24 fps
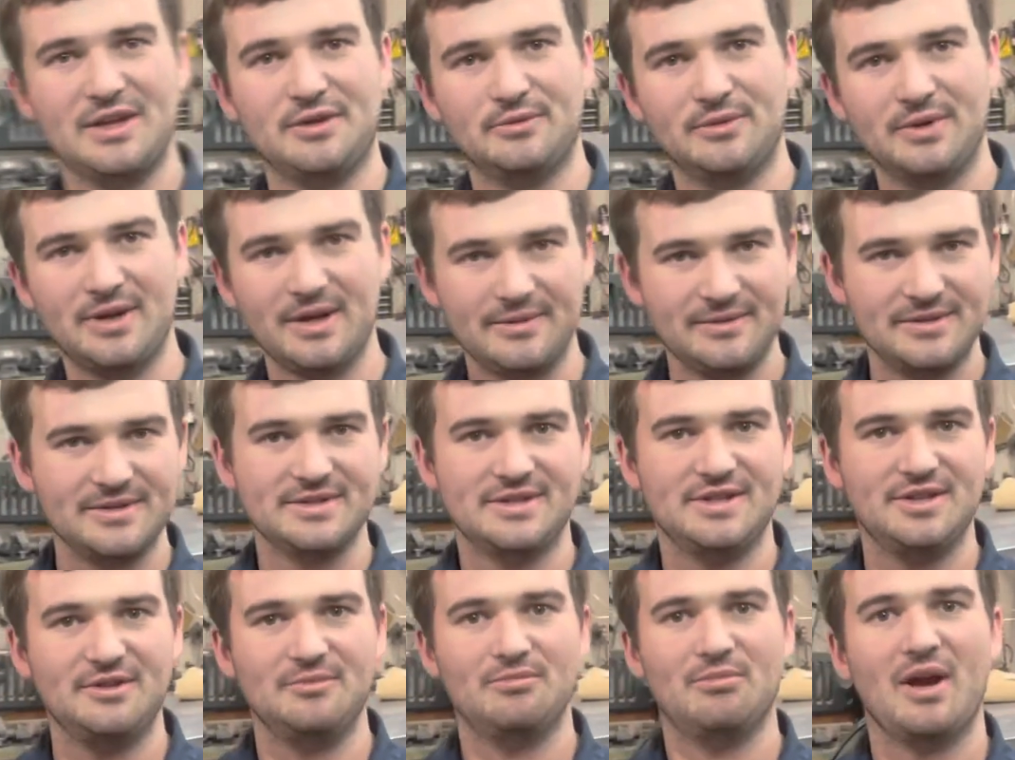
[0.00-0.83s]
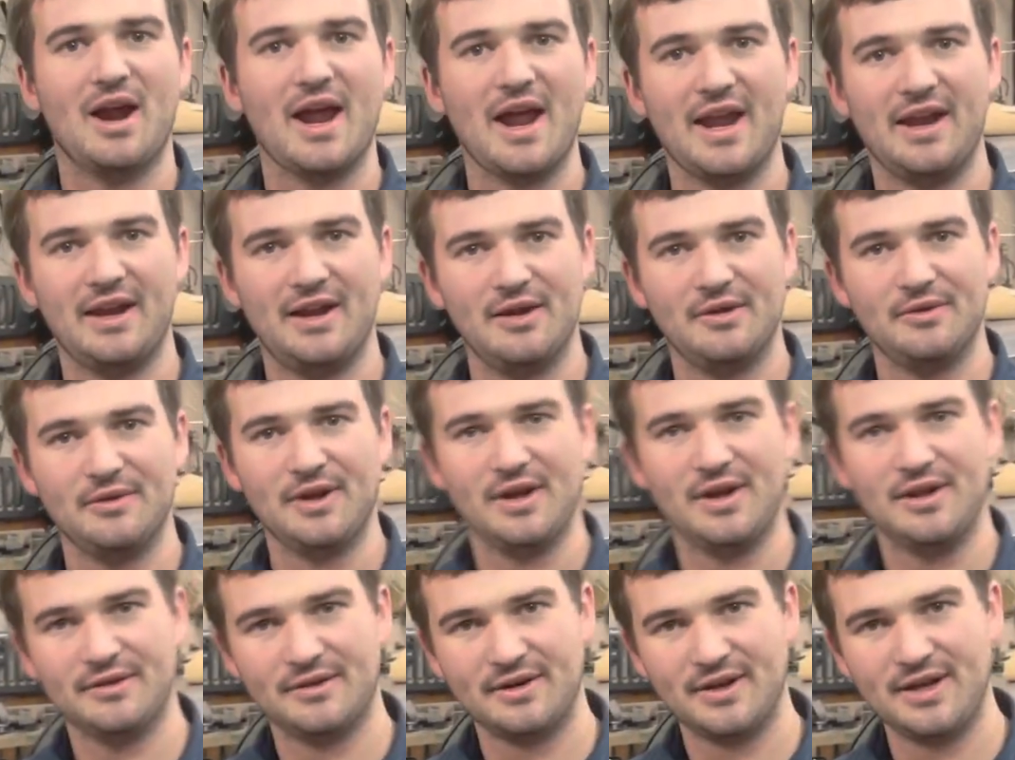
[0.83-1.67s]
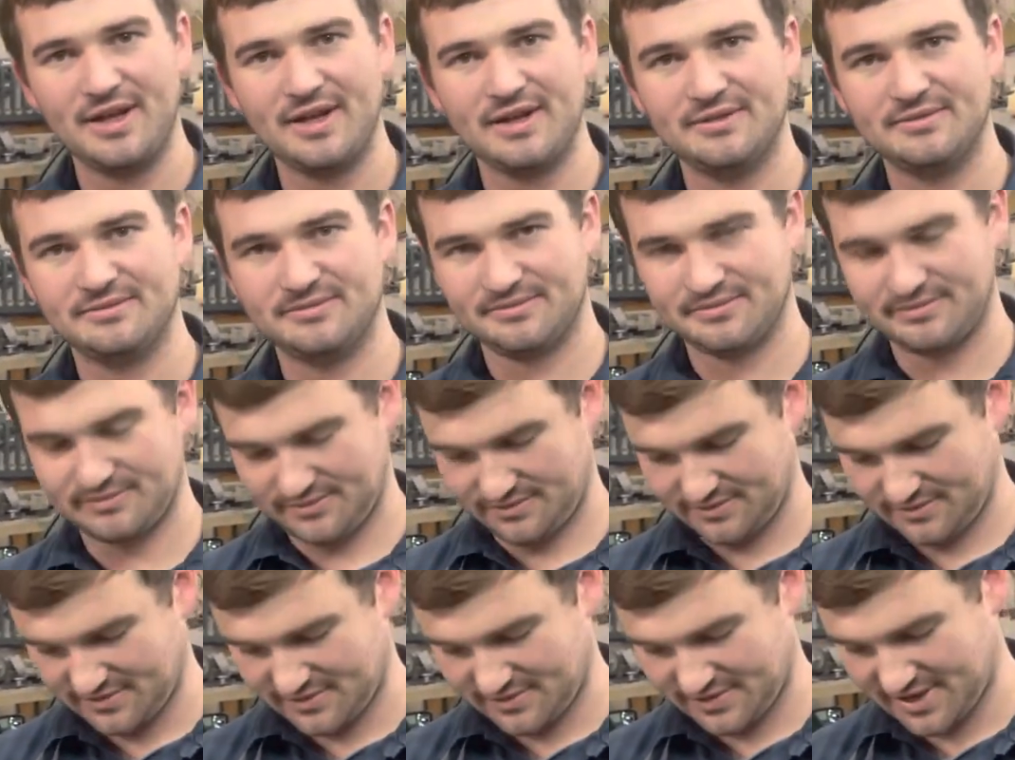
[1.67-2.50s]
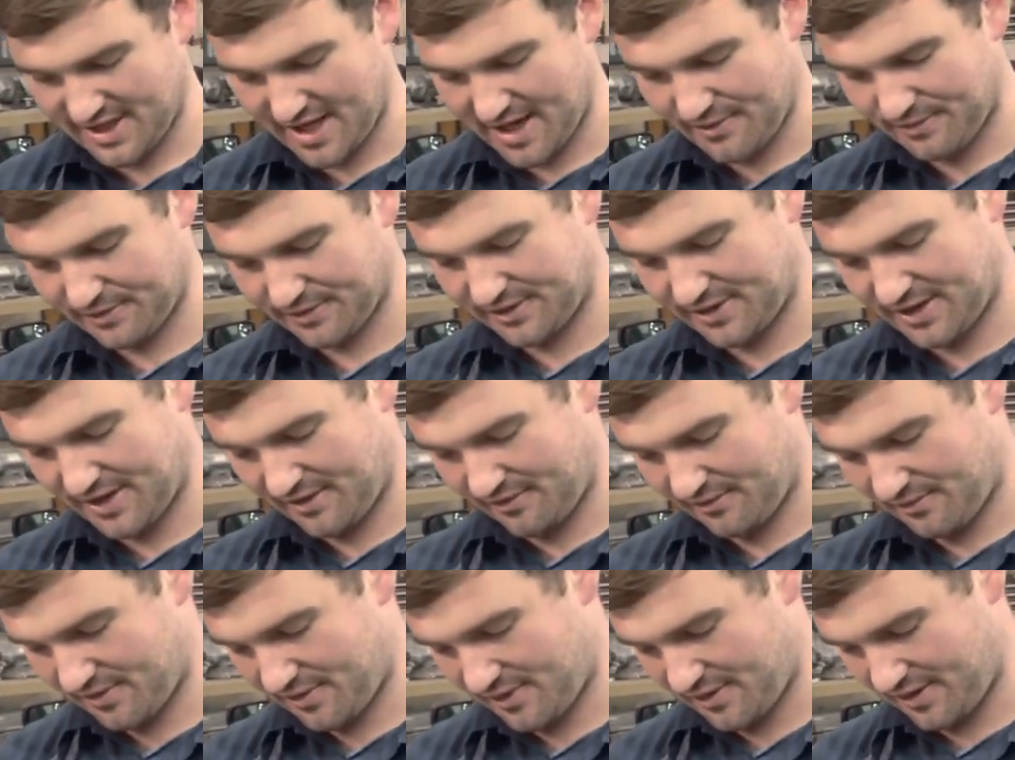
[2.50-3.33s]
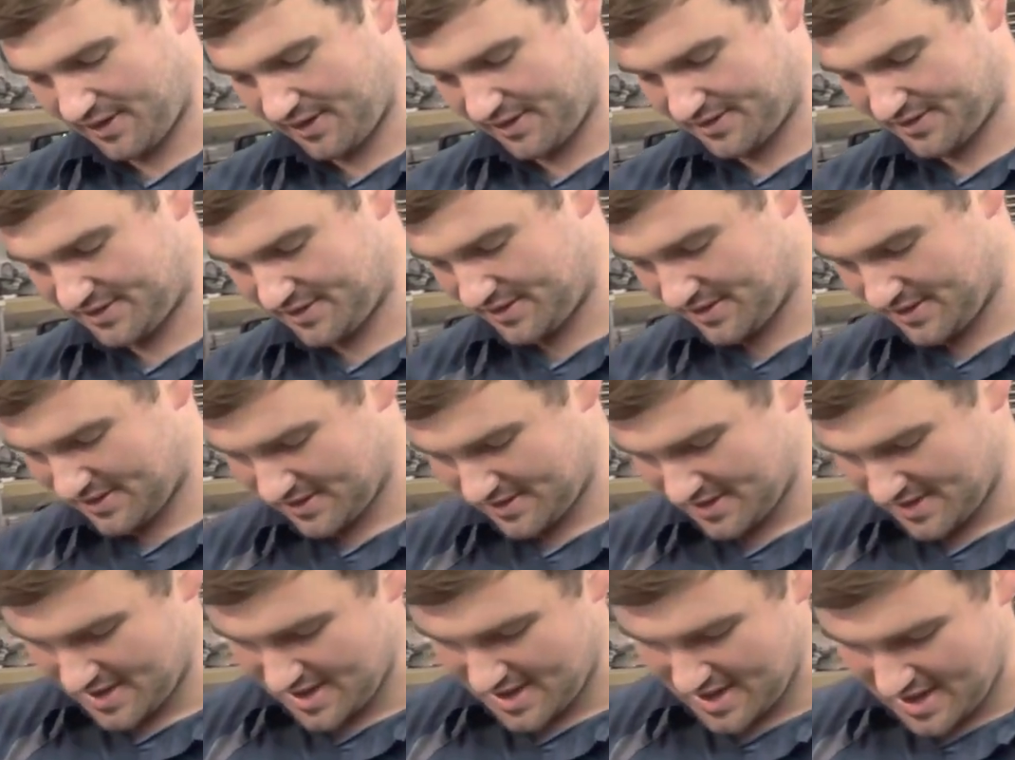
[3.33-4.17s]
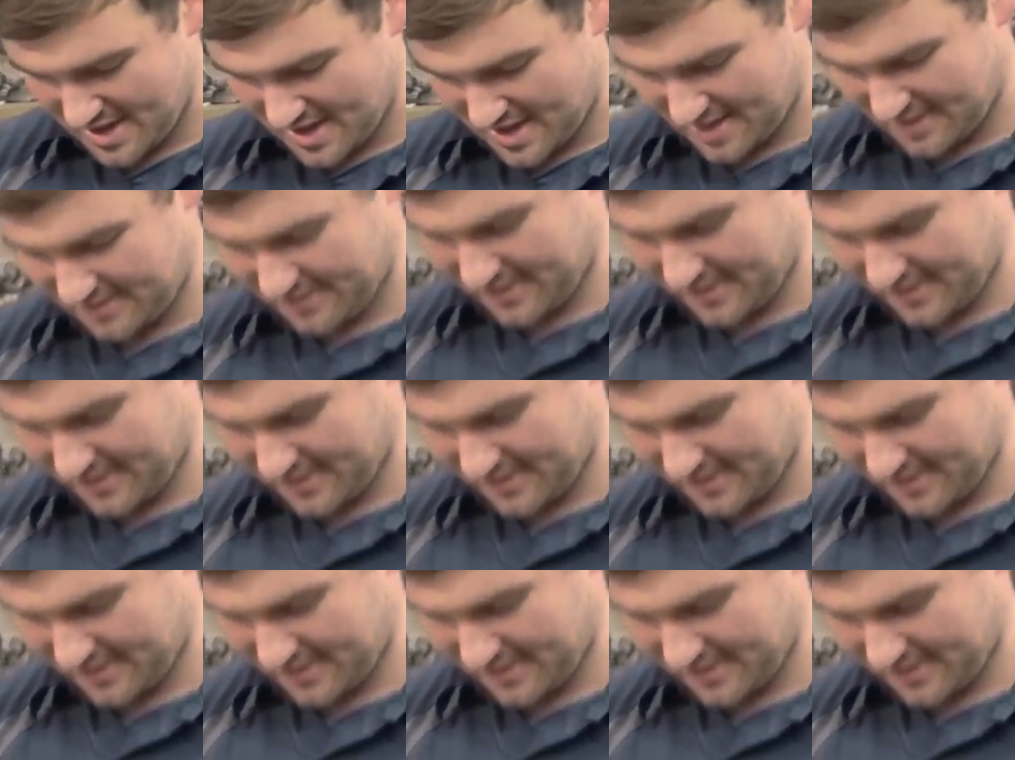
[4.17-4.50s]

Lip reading: the rivets and you brad it on the other end. It's kind of what that was. And